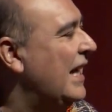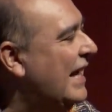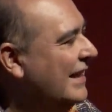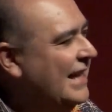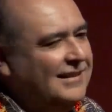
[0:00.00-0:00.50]

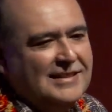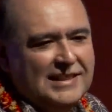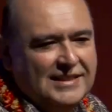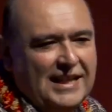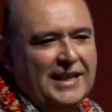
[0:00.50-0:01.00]
I like this
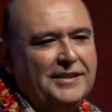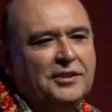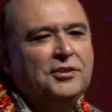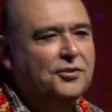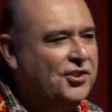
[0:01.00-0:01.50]

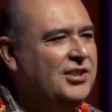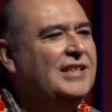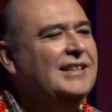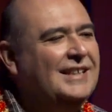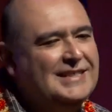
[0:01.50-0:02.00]
designer,
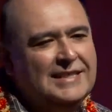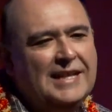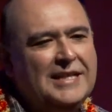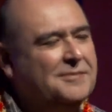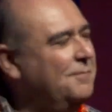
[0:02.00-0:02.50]
Gucci, he is
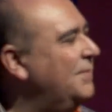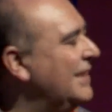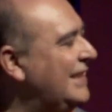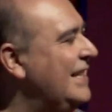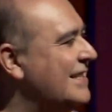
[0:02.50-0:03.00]
nice,
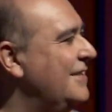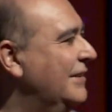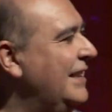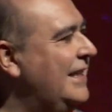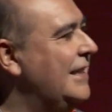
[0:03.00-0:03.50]
but he doesn't
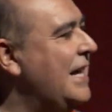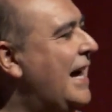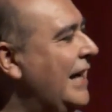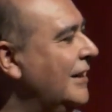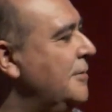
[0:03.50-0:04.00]
really get
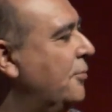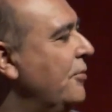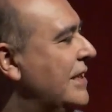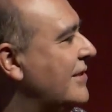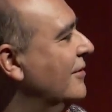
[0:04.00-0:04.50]
island print.